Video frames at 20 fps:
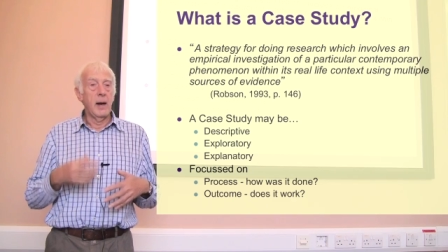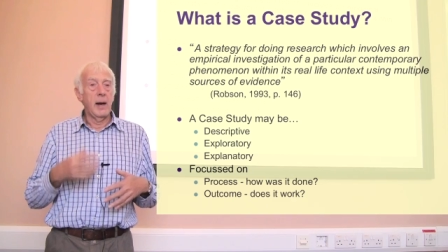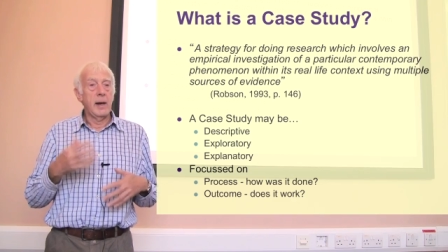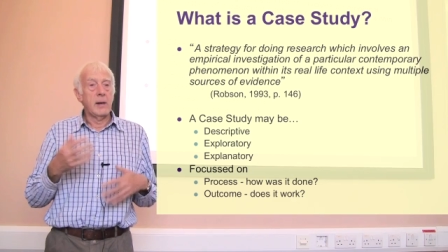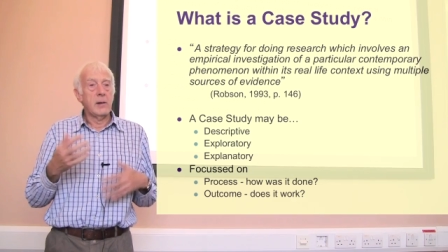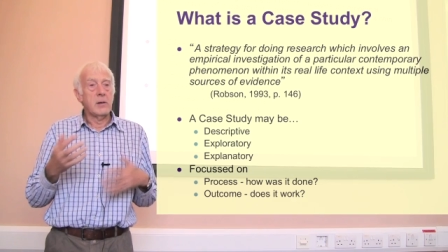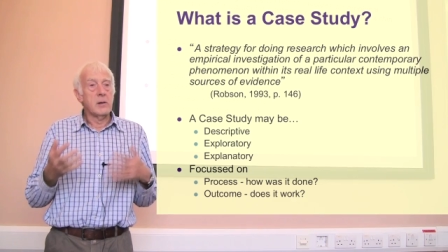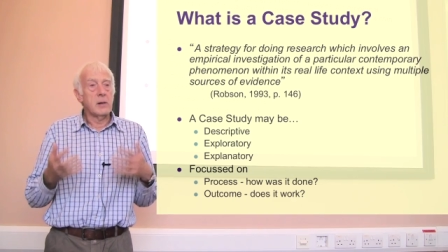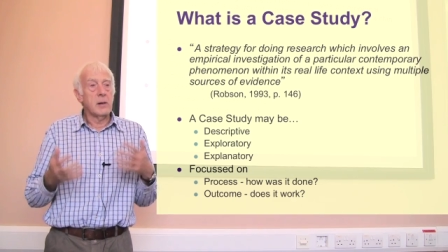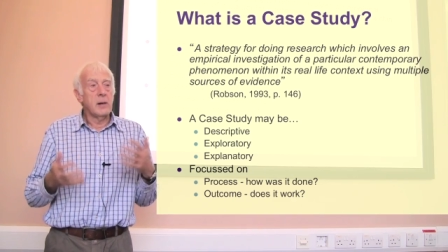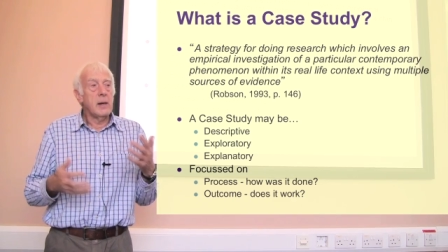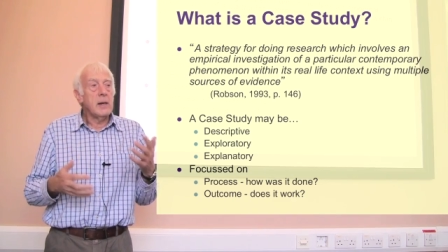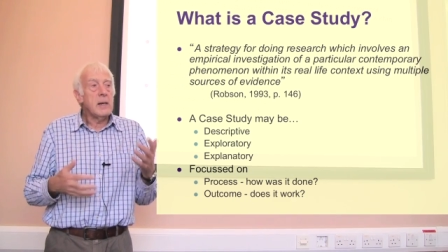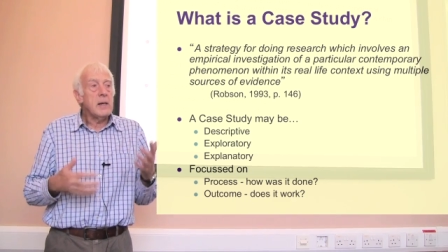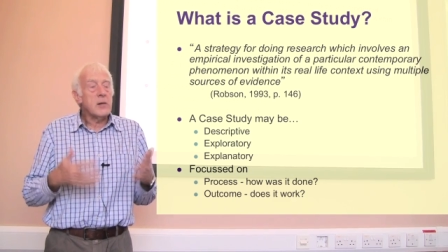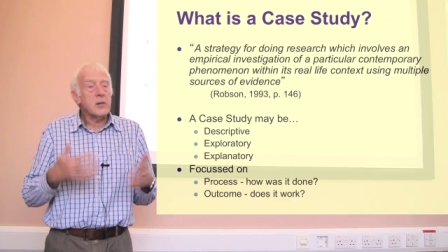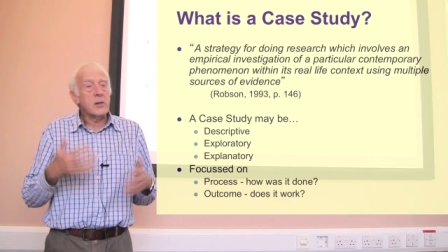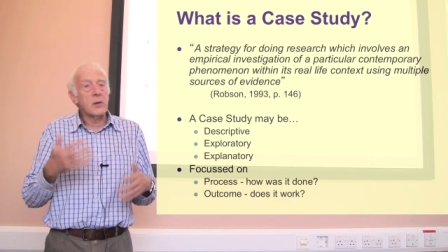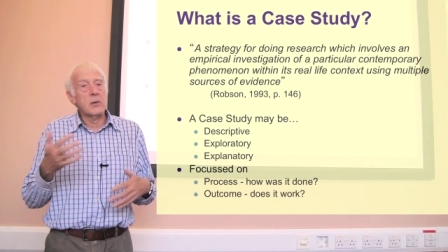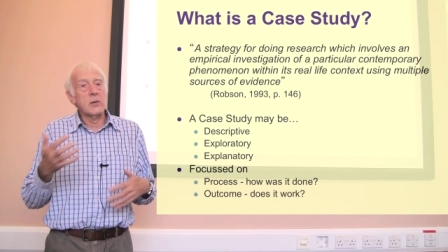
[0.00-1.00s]
And in
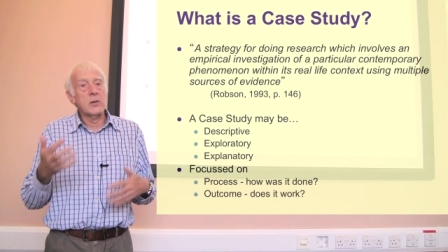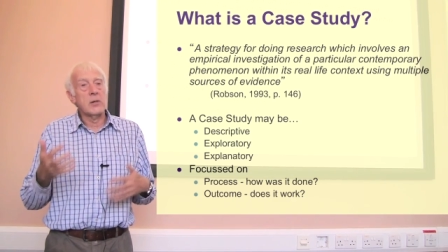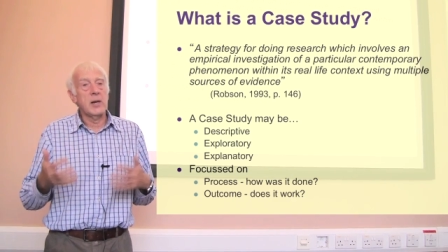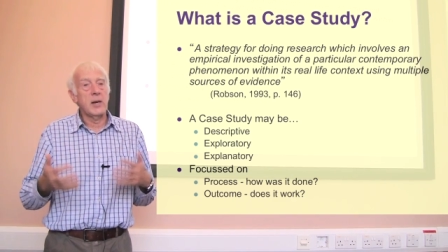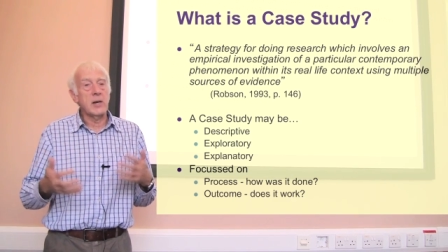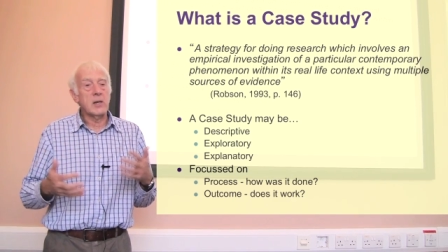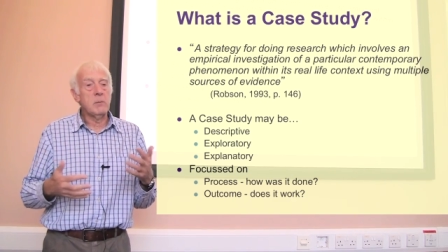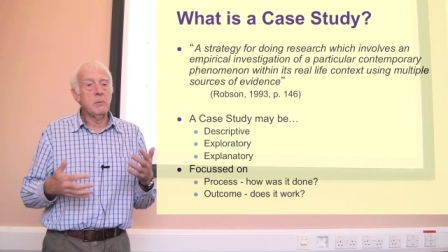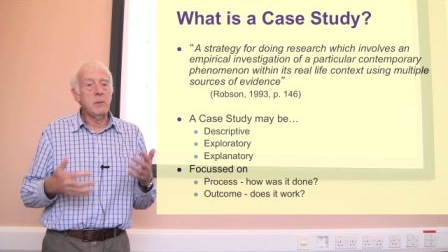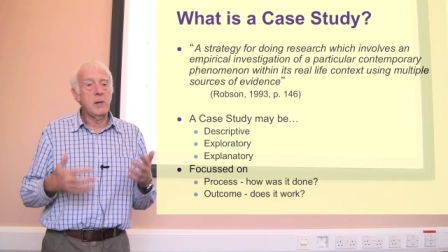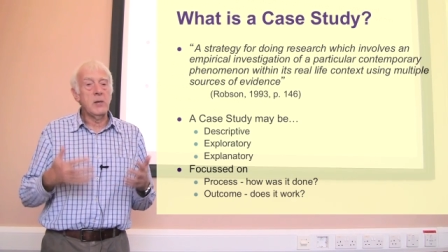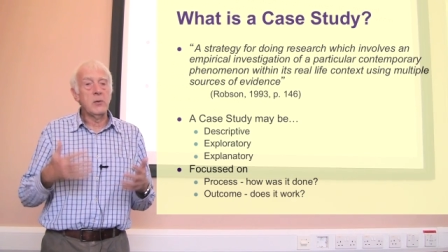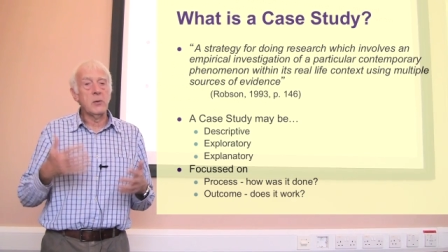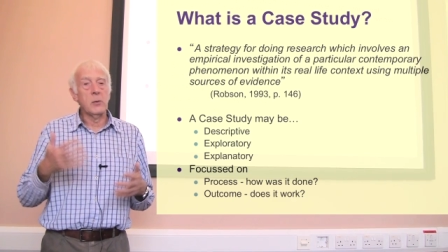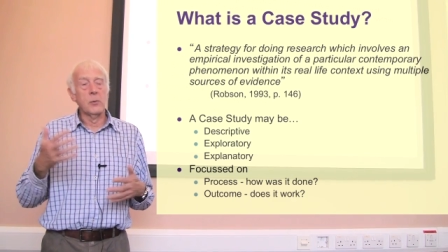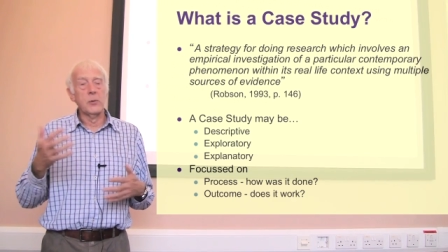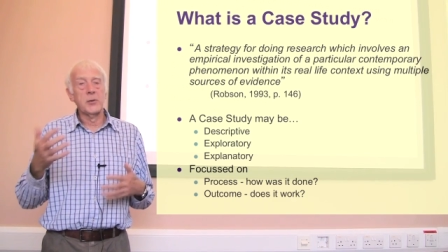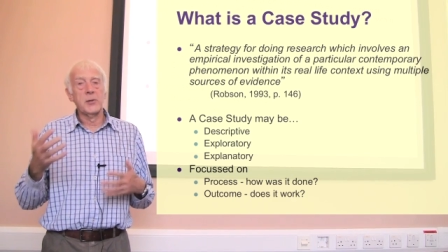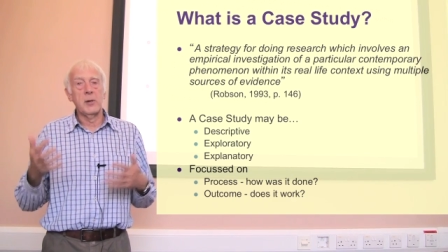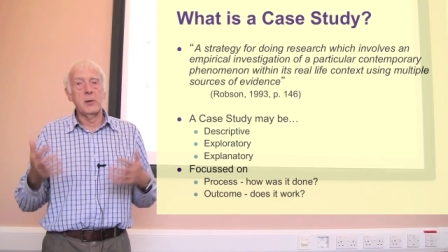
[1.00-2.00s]
its context means
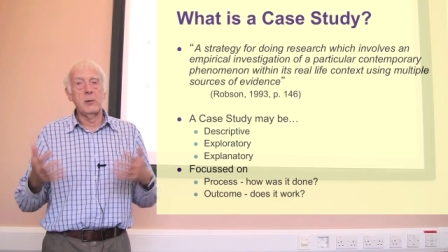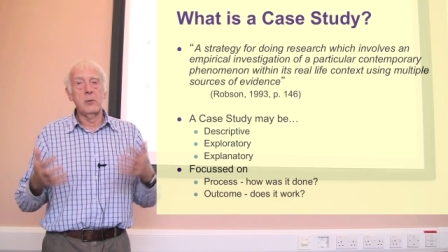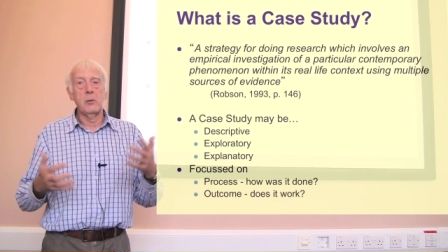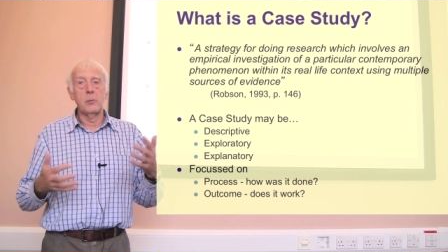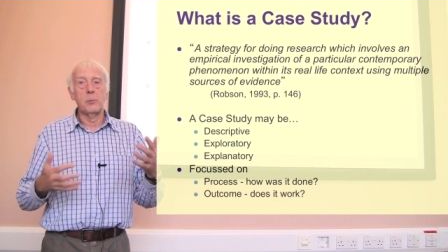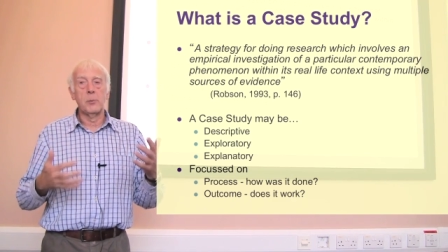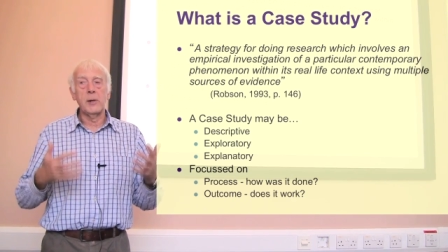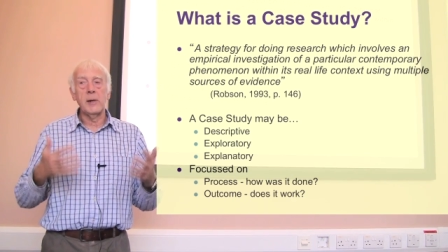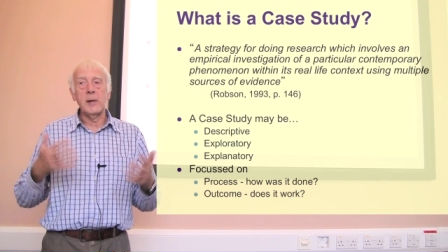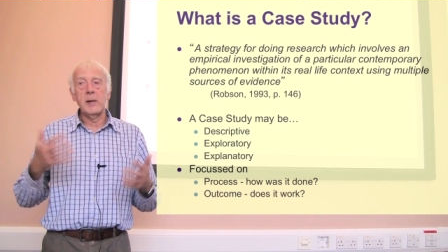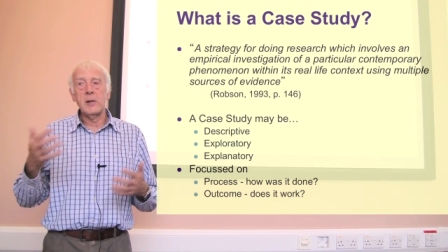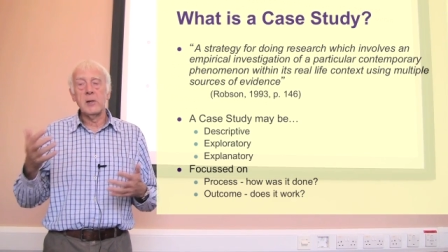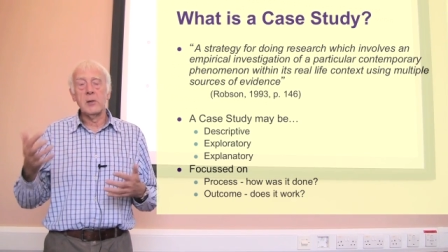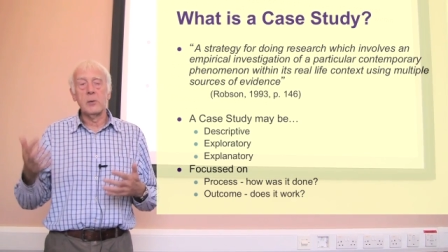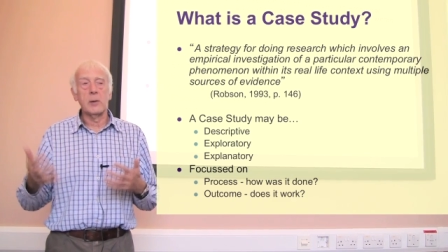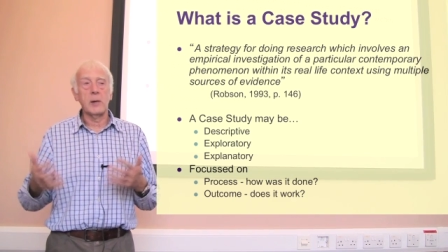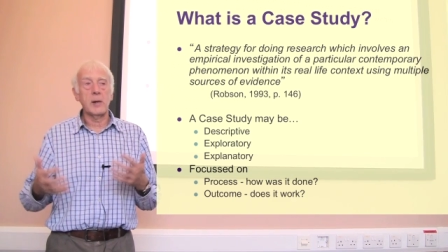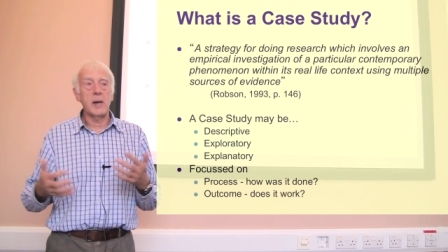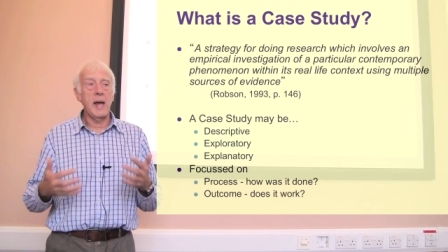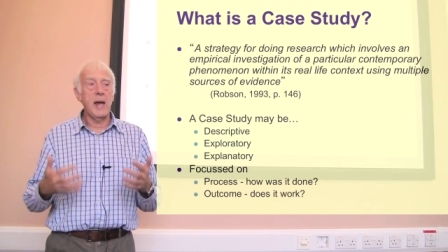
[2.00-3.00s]
also you bring
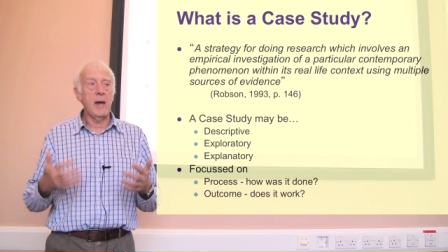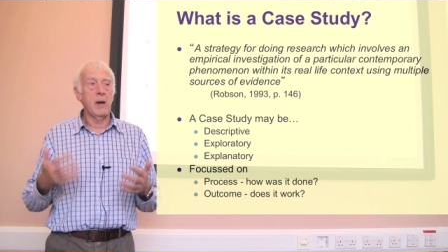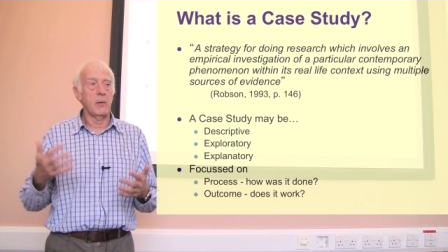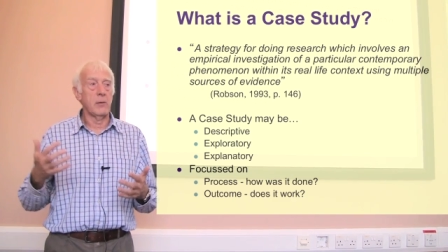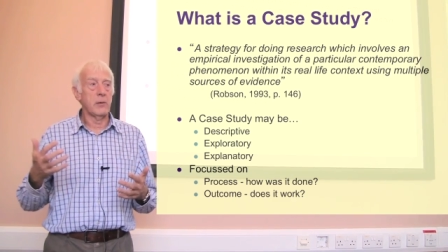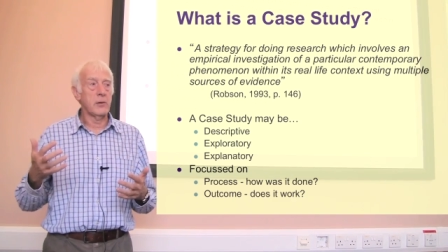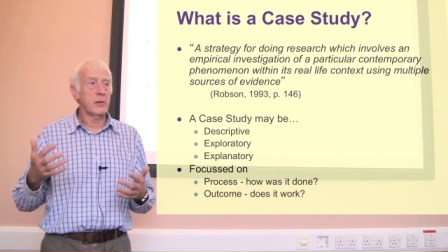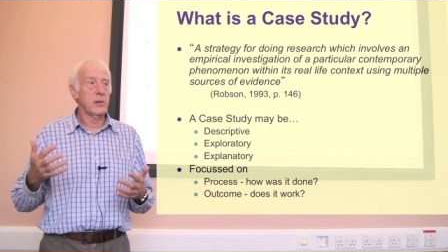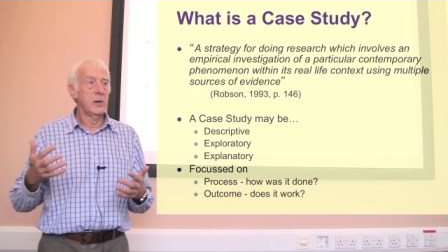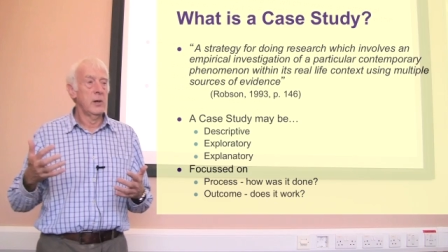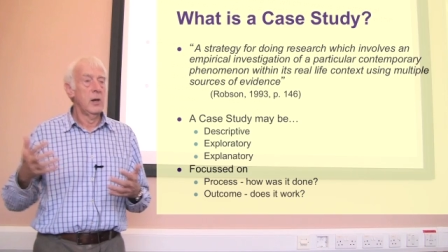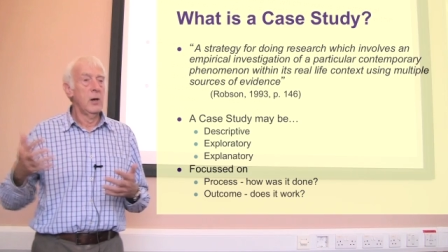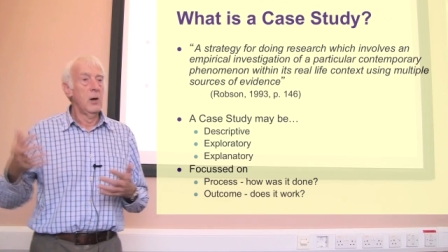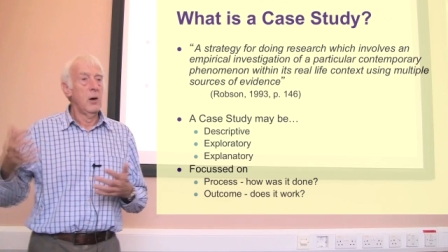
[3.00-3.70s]
into account